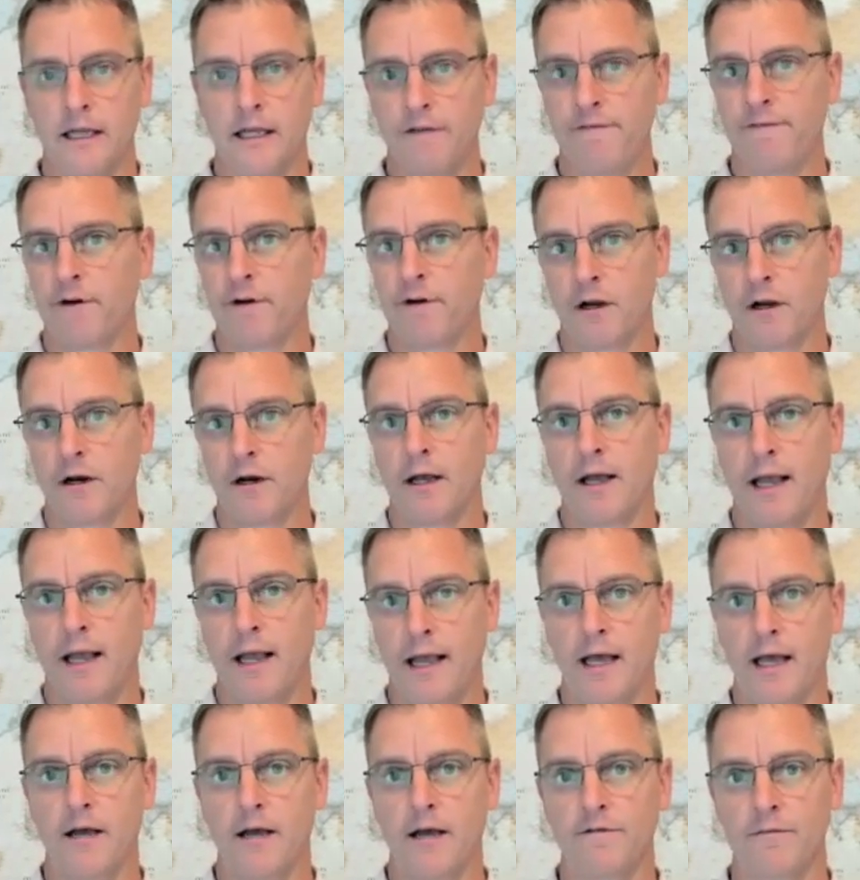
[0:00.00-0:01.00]
if you're going to
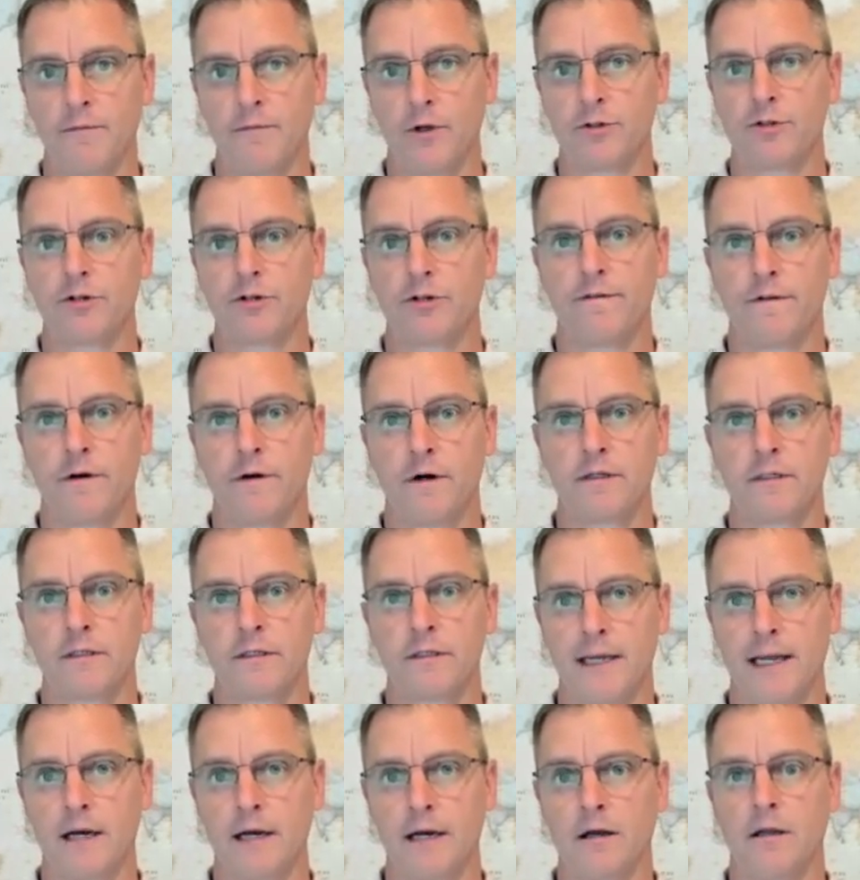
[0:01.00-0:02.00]
have mutual
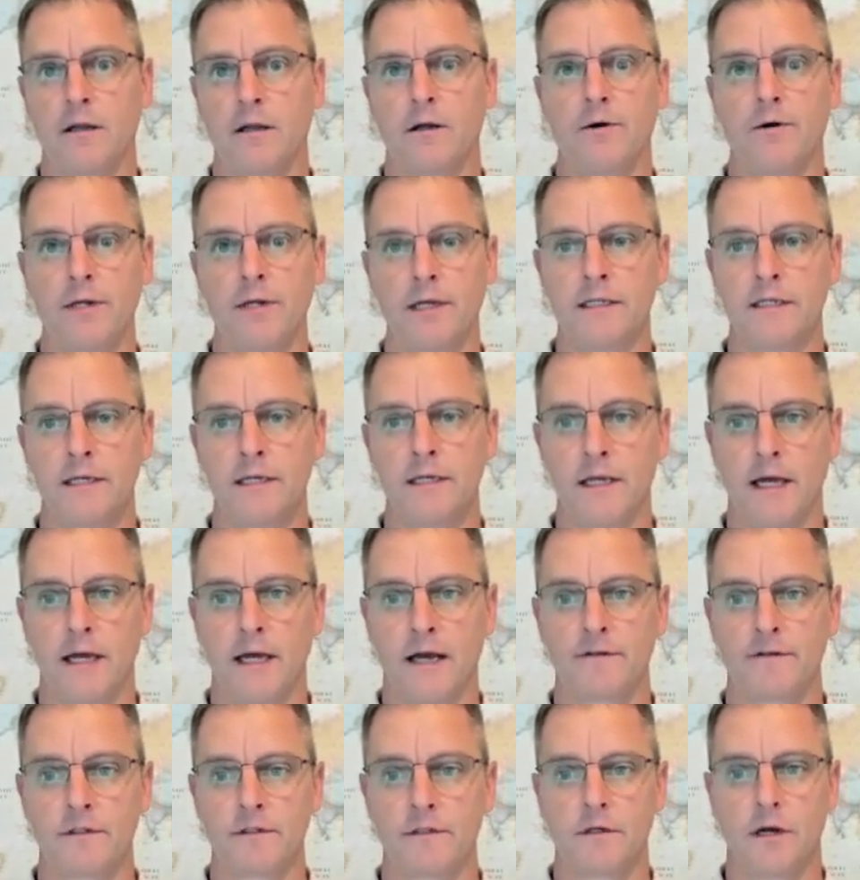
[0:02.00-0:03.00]
funds and clone
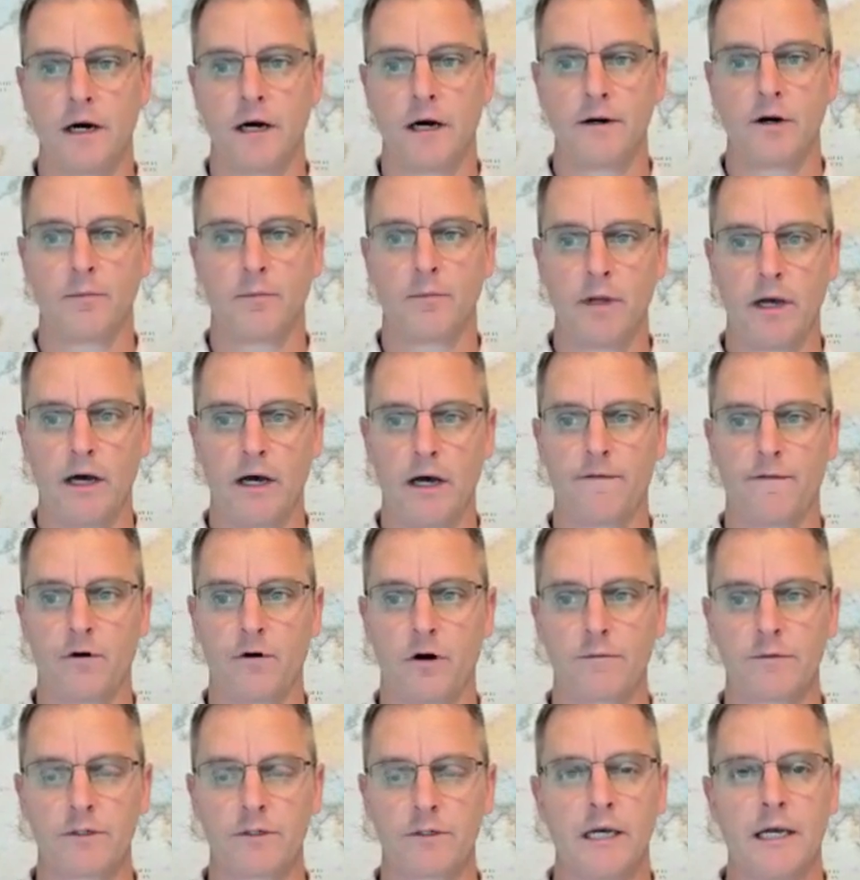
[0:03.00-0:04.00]
ETFs on your
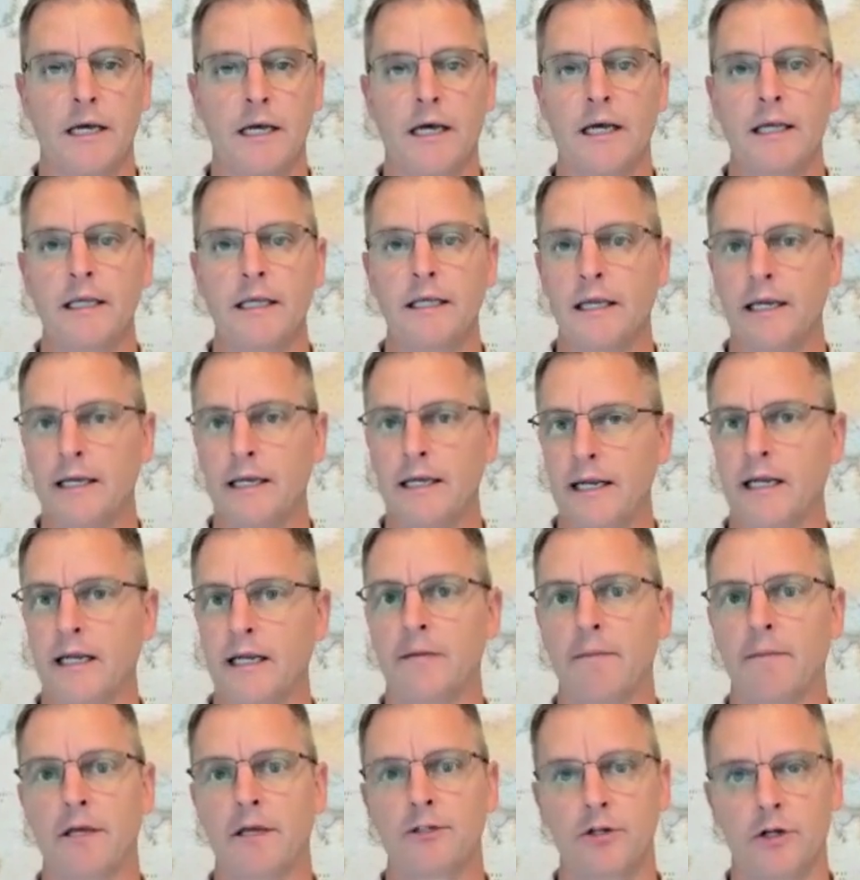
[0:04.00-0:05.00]
platforms, you
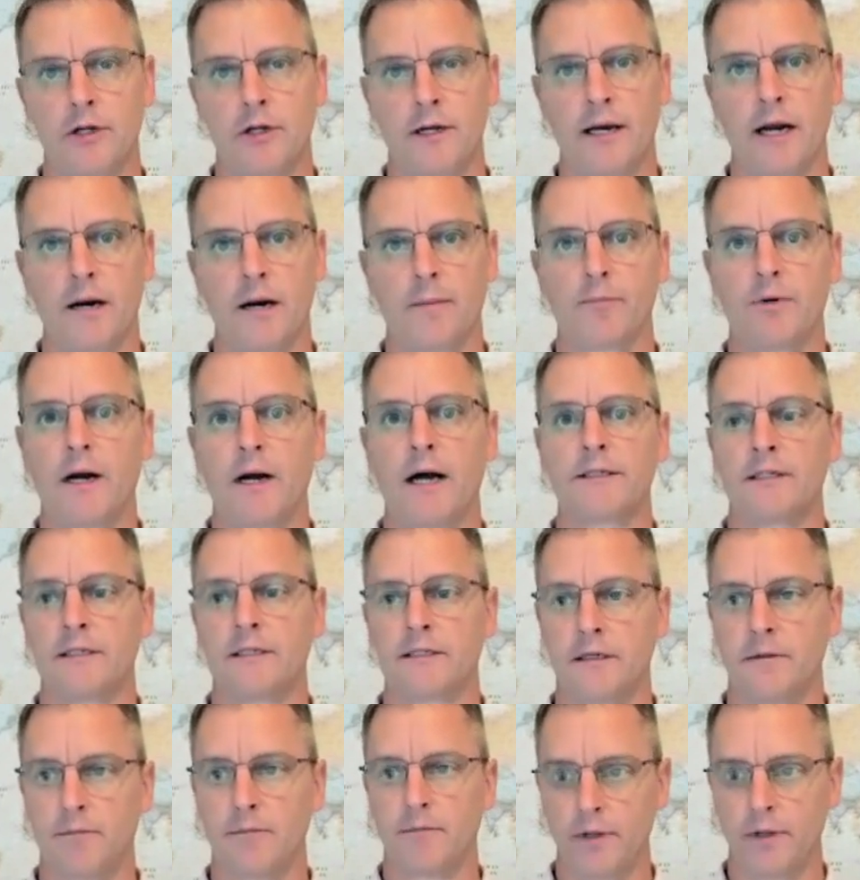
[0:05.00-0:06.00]
need to make sure you got a
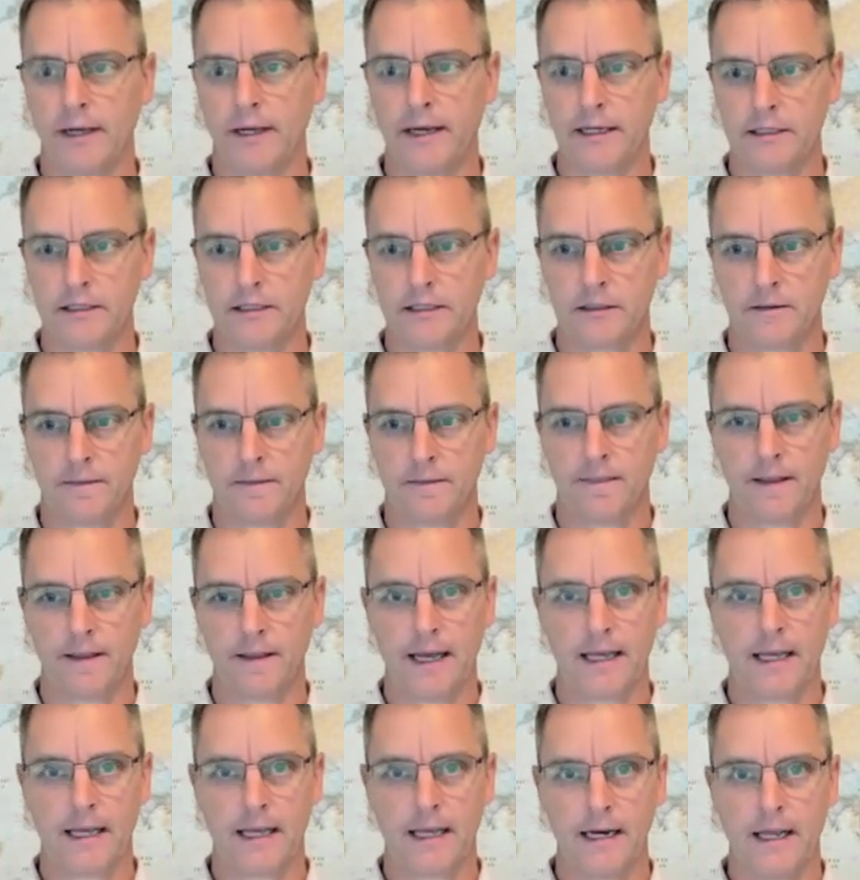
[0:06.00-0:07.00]
process in place
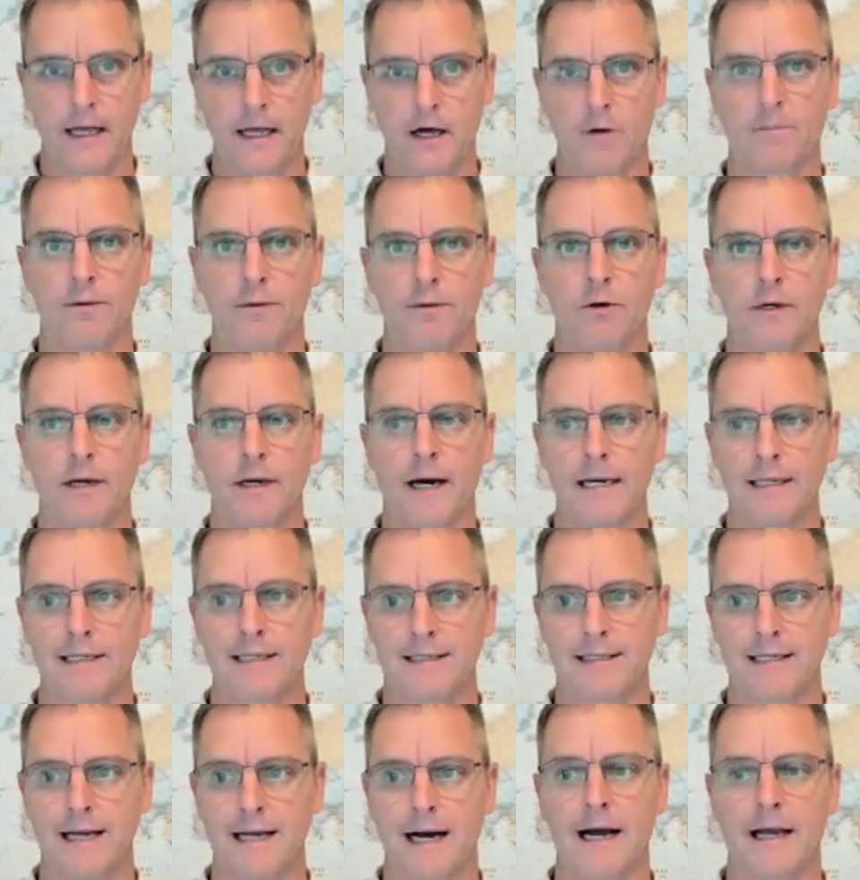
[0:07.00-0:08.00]
that can help you
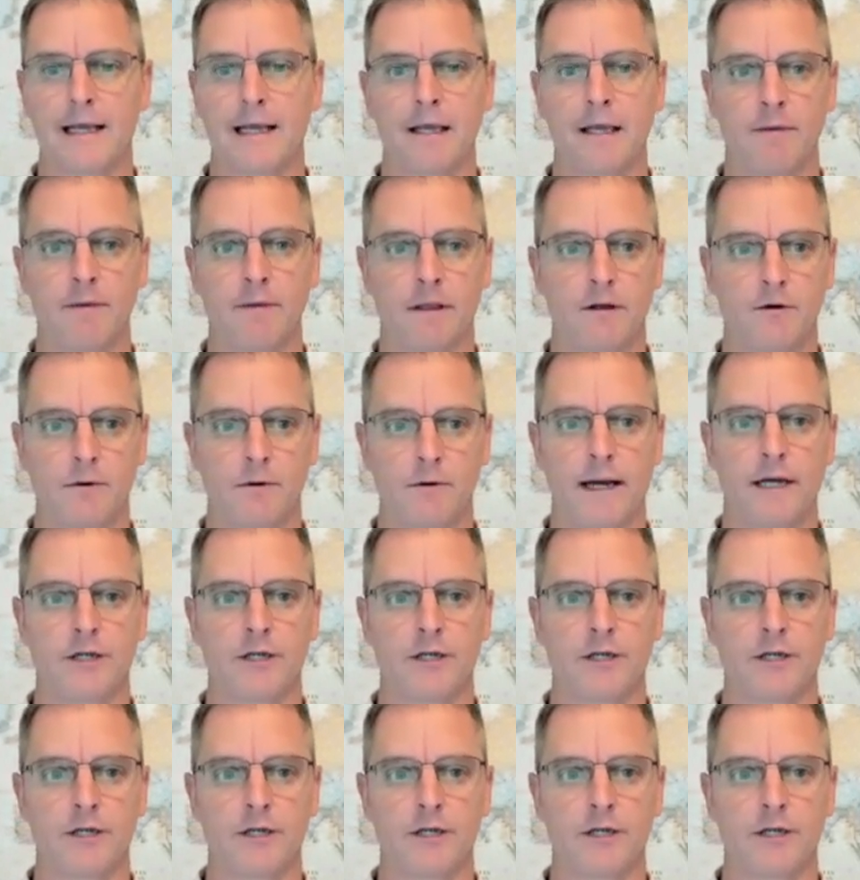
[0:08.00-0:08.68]
guys document the